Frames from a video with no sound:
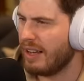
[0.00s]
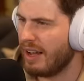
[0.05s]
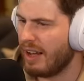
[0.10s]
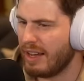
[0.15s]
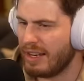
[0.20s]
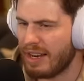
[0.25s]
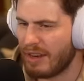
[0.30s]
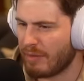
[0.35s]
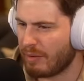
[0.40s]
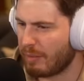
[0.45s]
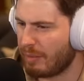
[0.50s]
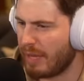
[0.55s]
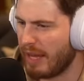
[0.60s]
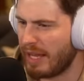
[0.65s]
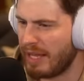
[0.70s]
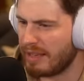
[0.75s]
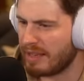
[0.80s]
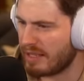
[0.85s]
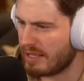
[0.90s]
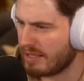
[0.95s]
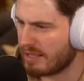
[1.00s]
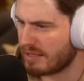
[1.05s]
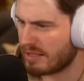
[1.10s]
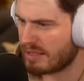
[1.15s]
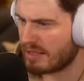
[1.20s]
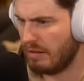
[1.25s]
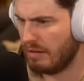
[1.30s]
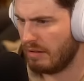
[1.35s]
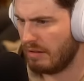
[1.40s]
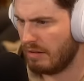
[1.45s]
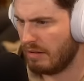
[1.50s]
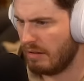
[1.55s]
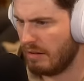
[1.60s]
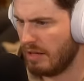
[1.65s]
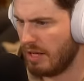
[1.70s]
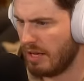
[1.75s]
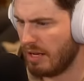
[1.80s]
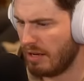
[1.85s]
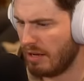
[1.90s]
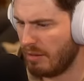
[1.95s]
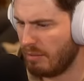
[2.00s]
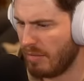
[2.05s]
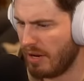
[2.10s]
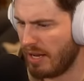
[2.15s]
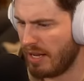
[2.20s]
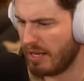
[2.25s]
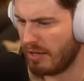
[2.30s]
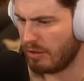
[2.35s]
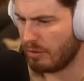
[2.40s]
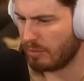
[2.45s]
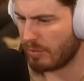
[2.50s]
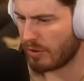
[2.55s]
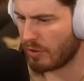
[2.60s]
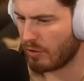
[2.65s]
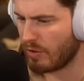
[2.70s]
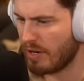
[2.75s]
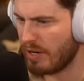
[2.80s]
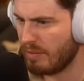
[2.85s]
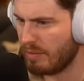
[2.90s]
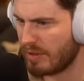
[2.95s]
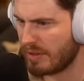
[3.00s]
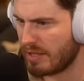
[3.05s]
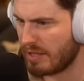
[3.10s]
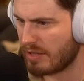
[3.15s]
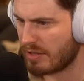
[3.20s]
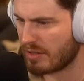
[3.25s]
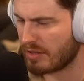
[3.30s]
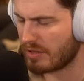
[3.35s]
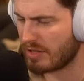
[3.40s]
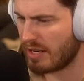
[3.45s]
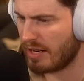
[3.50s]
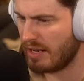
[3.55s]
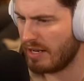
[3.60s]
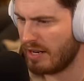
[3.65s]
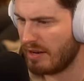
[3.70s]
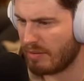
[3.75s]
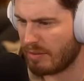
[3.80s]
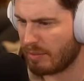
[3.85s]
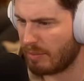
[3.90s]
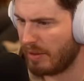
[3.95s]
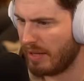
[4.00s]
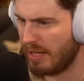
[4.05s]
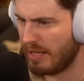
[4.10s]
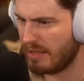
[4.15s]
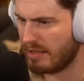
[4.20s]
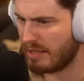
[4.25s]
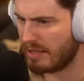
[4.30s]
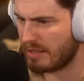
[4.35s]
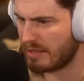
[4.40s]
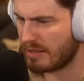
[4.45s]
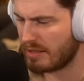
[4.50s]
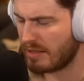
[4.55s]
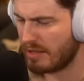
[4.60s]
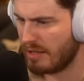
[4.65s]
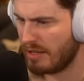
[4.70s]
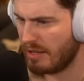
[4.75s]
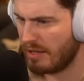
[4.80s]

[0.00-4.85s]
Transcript: I never played this. Yeah, I might end up agreeing with this because I never played these.